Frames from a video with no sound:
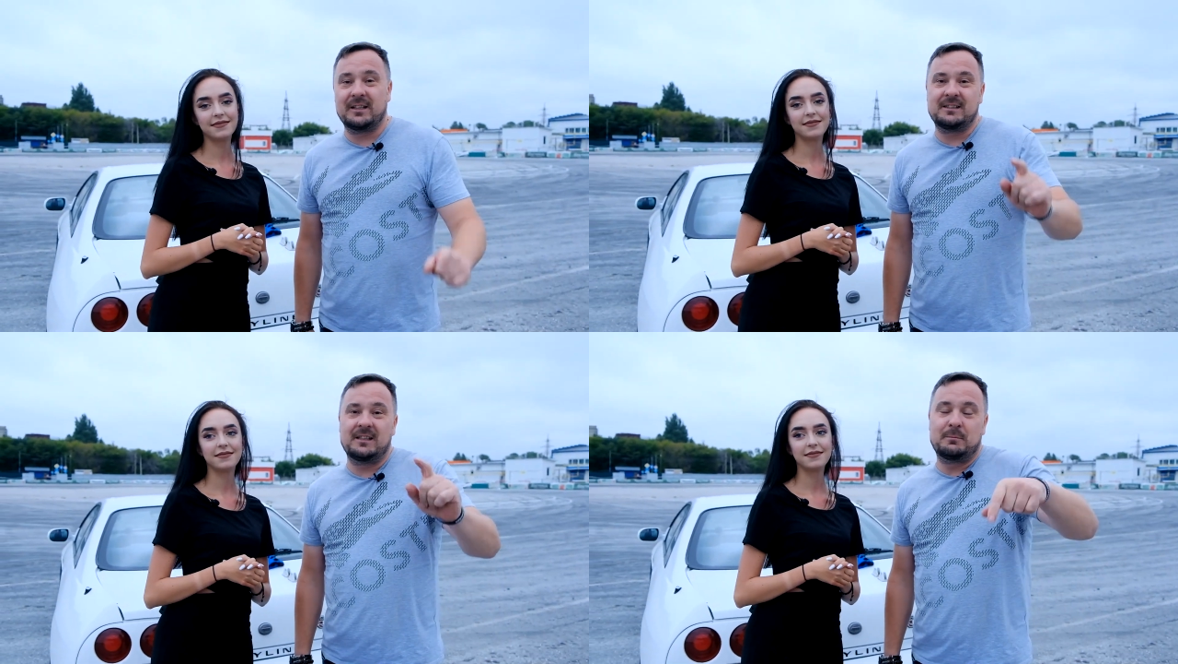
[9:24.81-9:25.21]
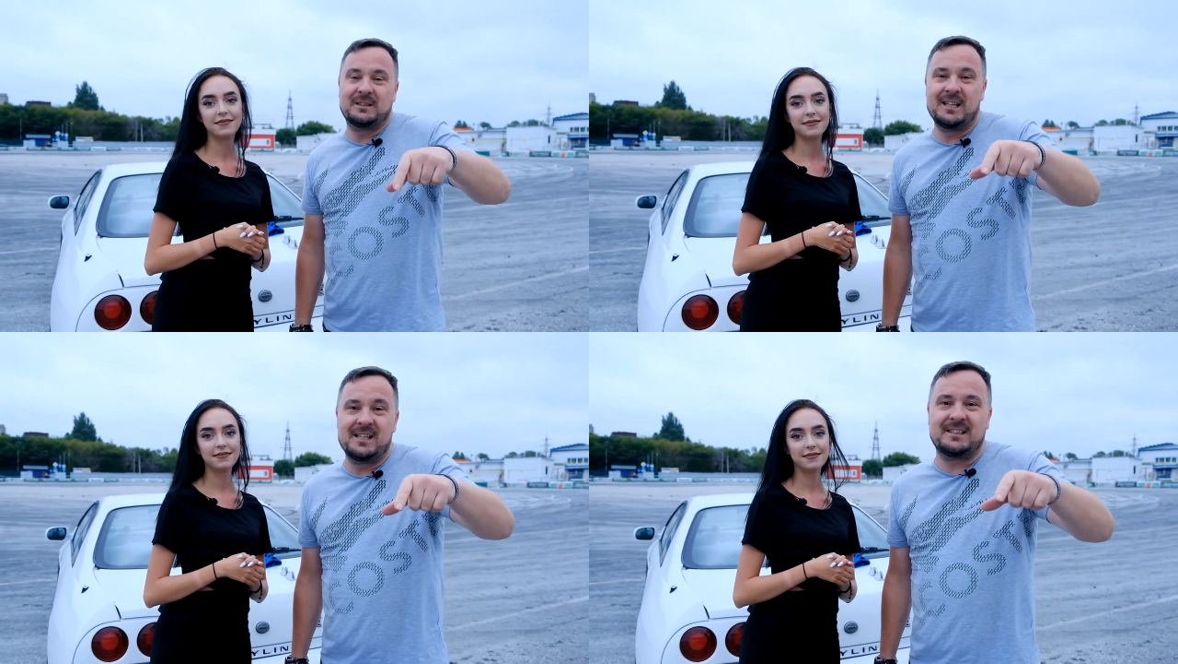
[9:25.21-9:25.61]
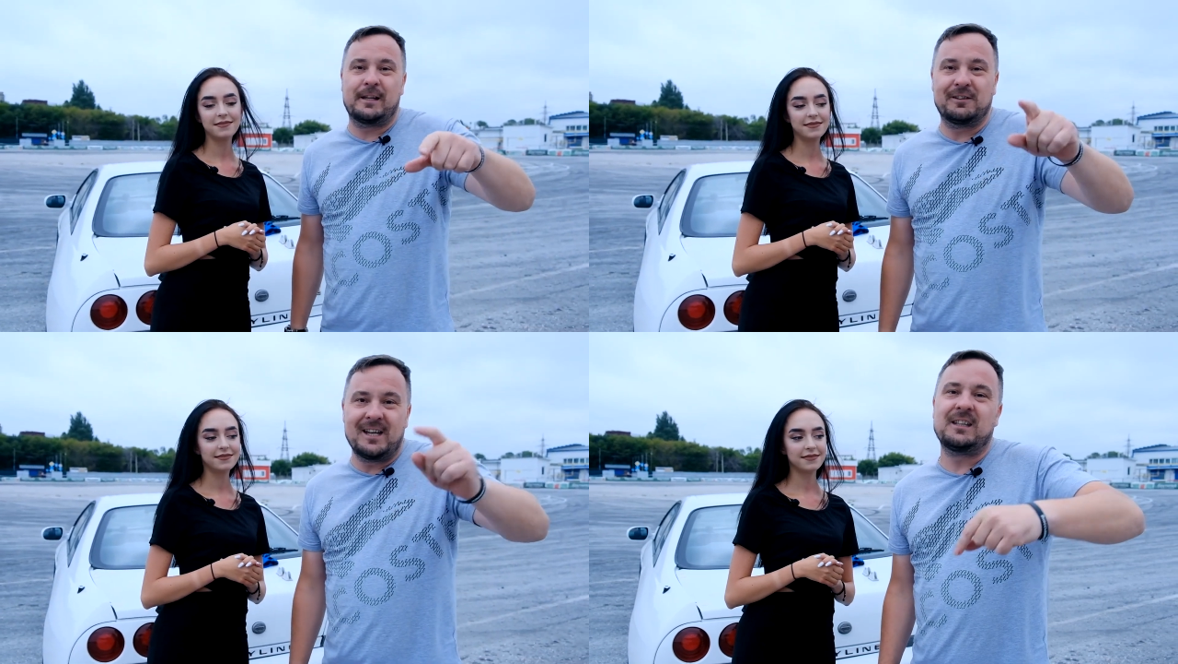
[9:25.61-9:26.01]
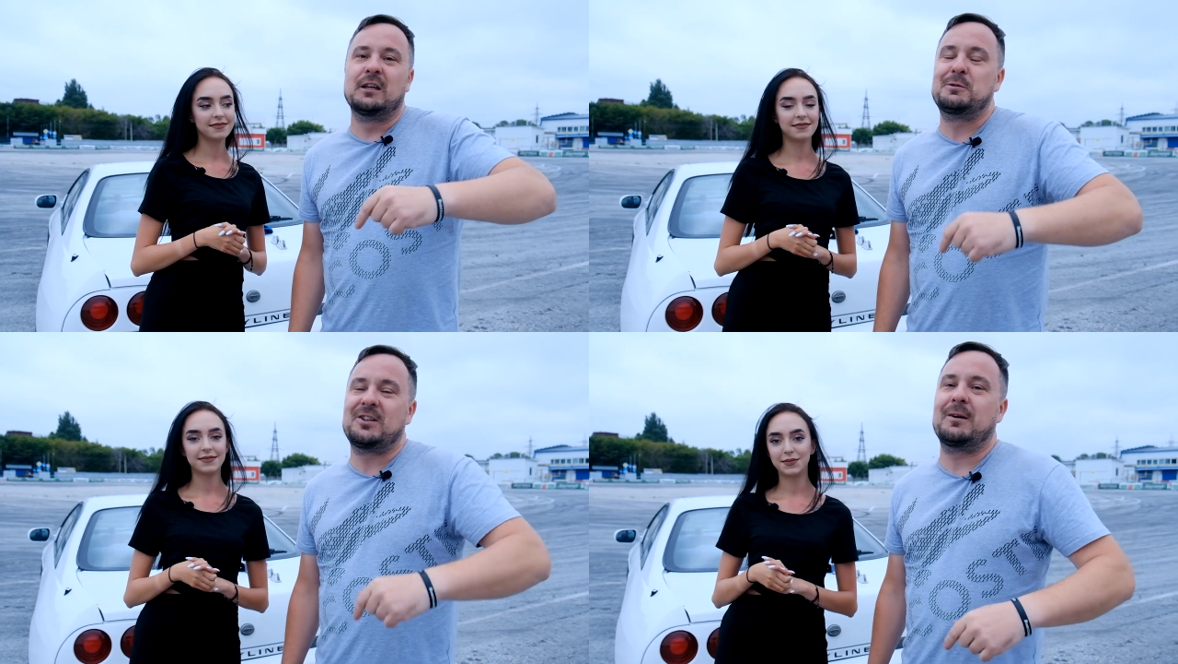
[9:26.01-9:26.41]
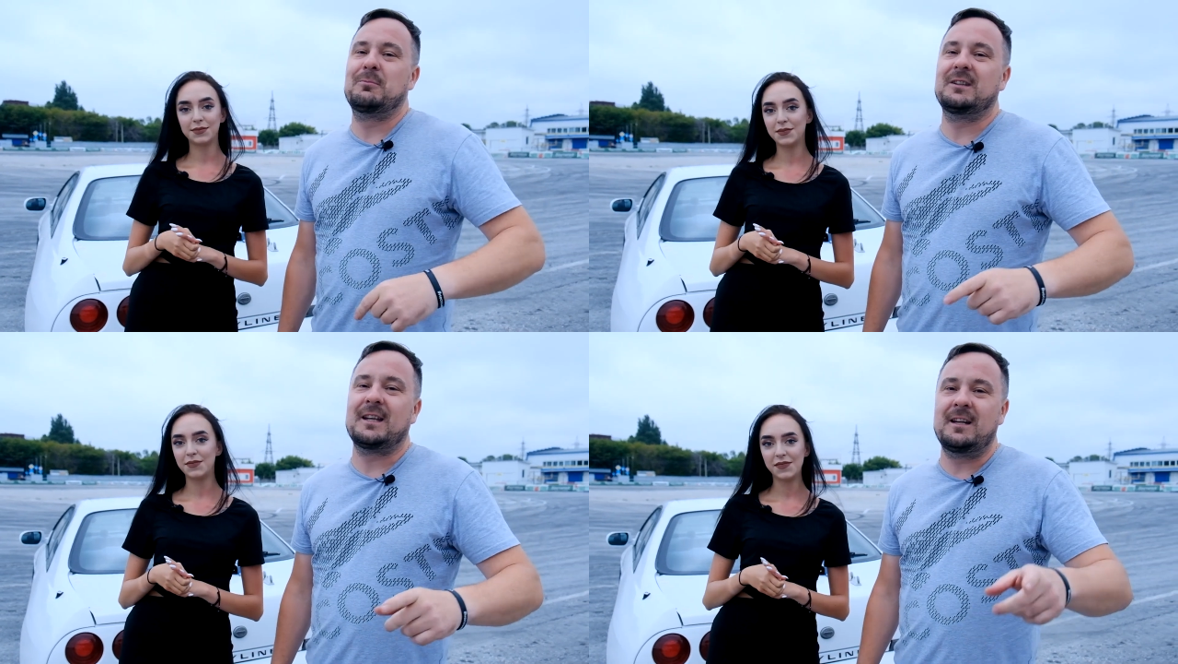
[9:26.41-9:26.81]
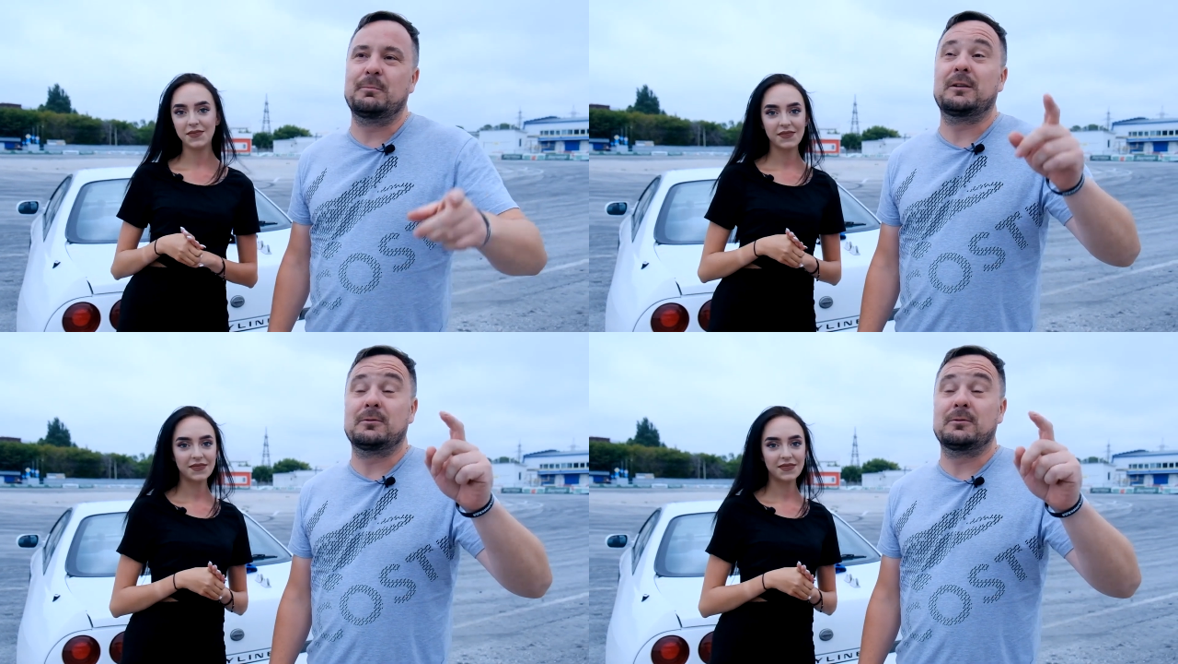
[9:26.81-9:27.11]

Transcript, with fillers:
Speaker 1: Like and comment, of course, because your